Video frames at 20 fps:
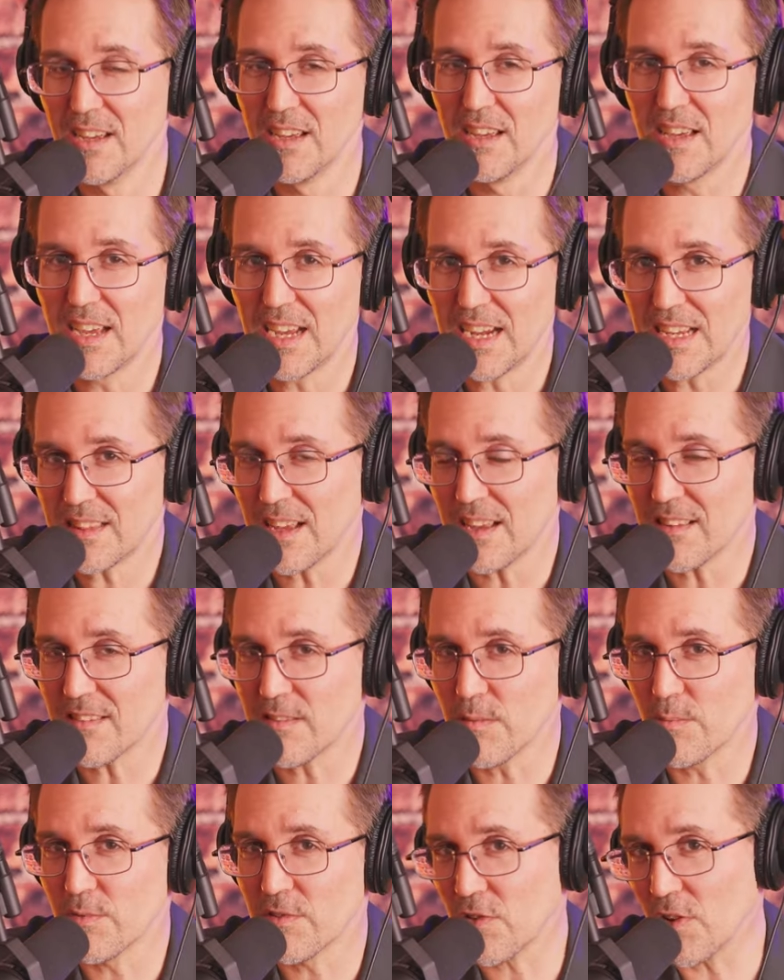hit that
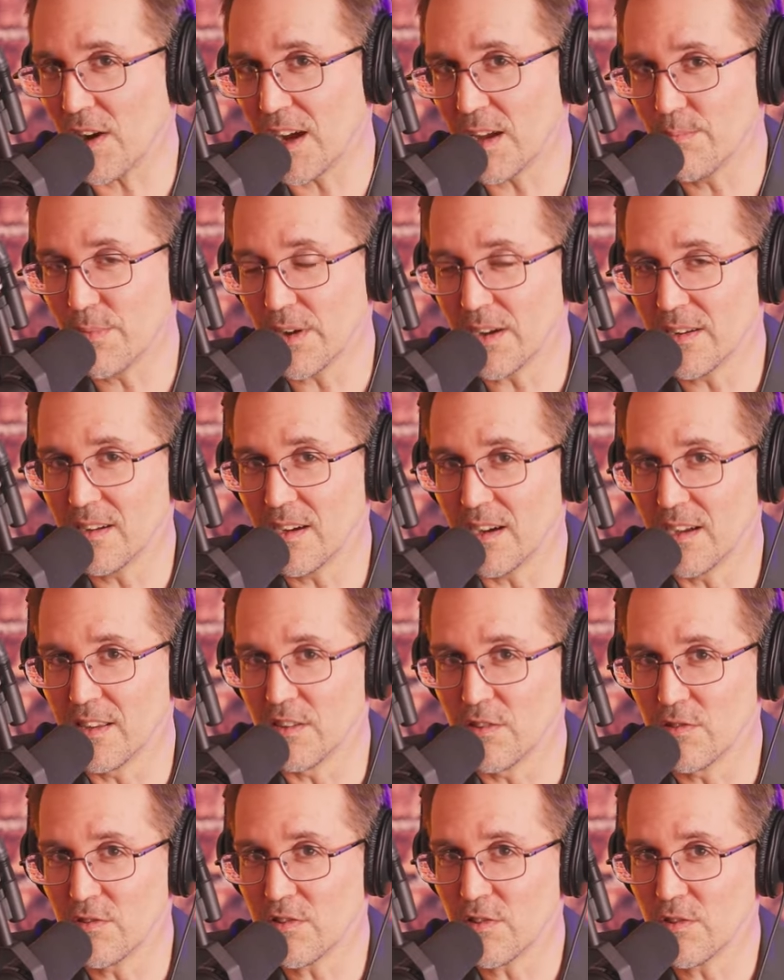subscribe button on
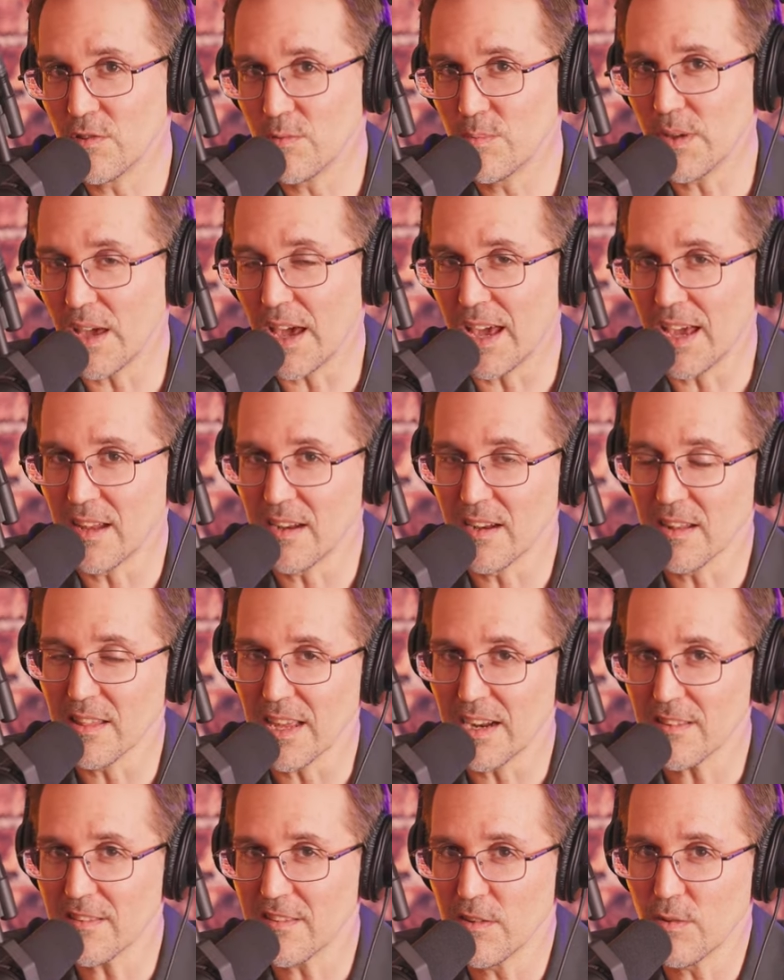YouTube and let
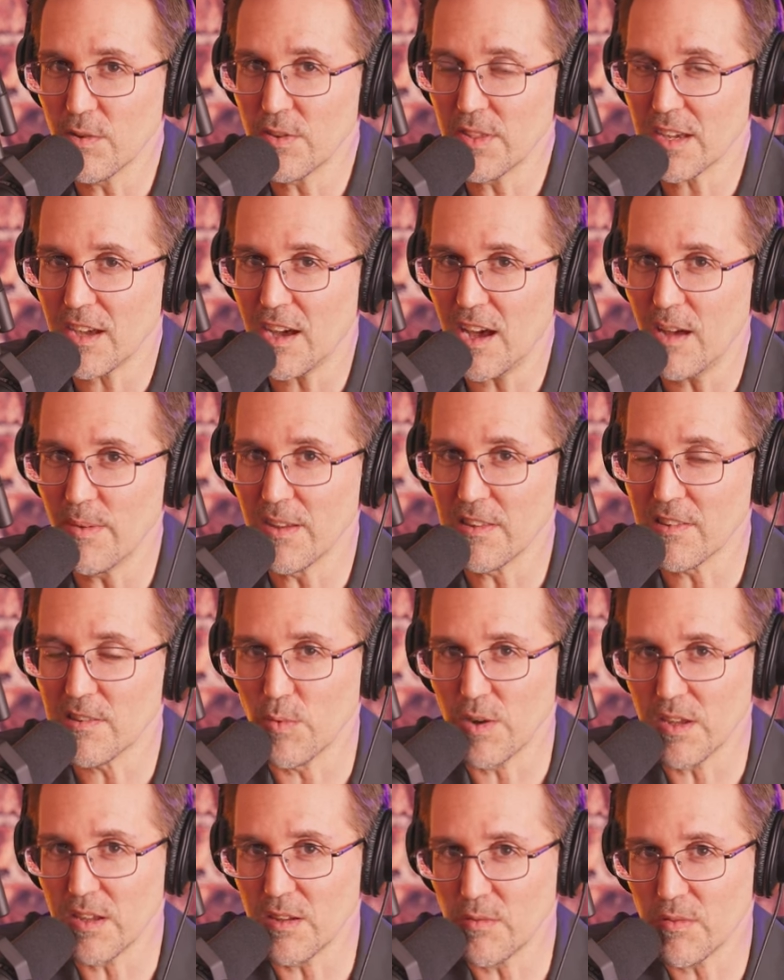us know in the comments
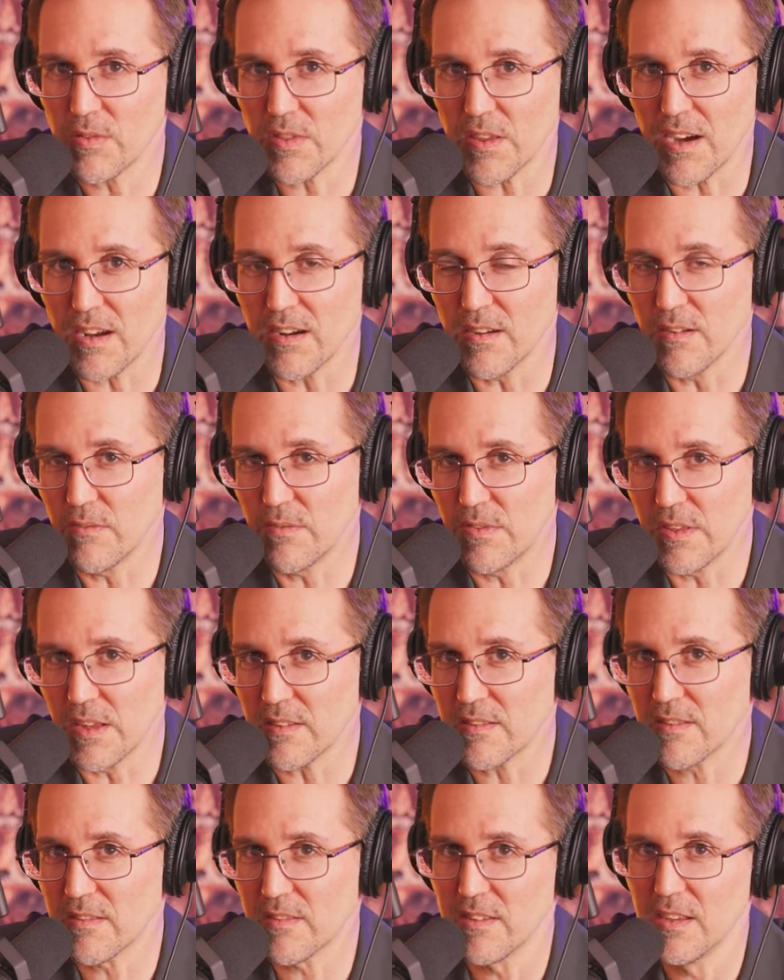what you thought of
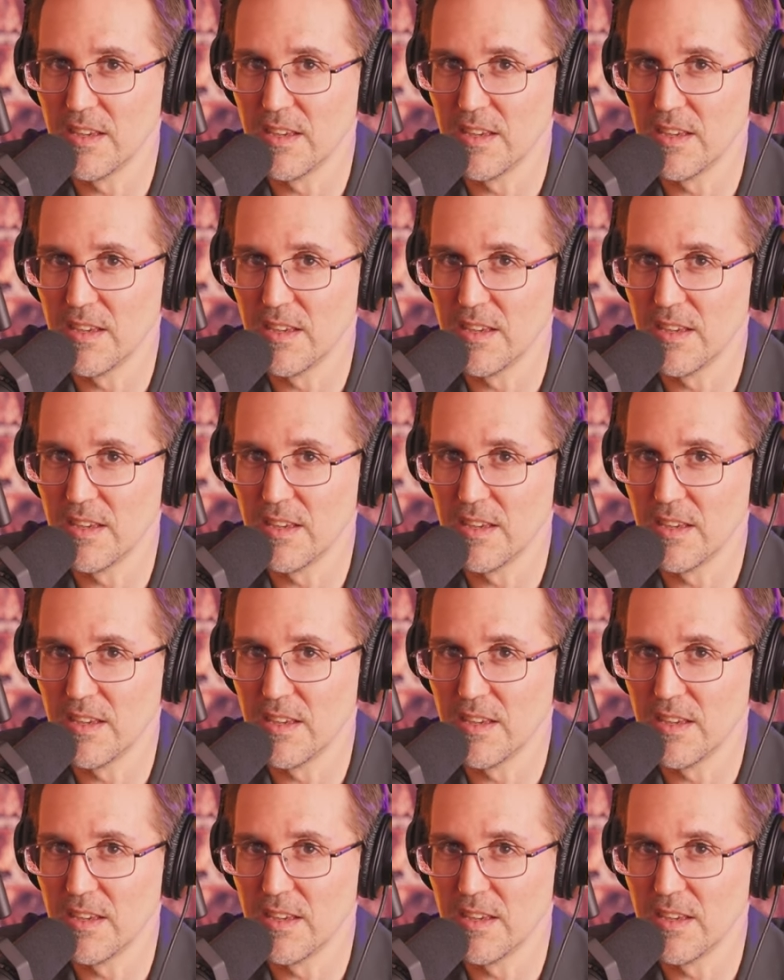this